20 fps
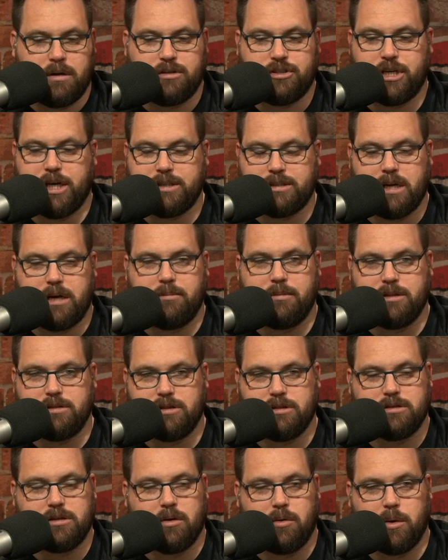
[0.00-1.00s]
Chase
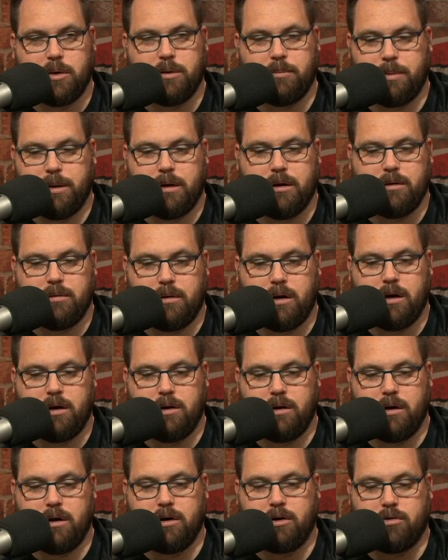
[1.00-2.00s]
Edmonds is going to be a,
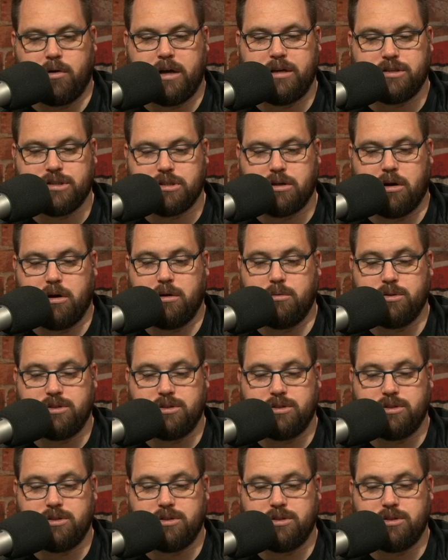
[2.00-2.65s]
a, a great start.